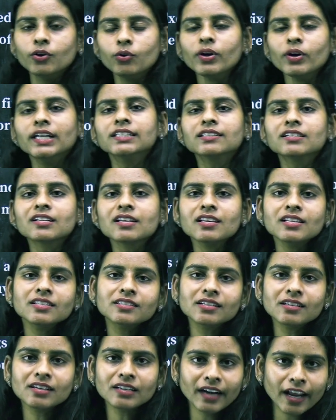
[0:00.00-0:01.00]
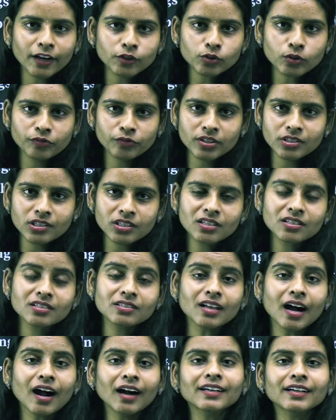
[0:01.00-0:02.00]
increase the rate of interest
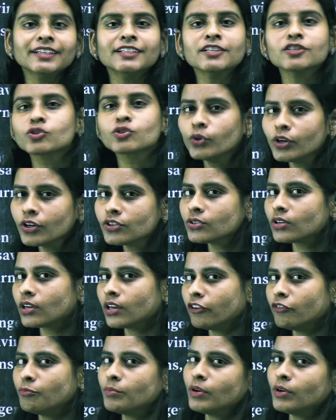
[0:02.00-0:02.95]
that it is going to give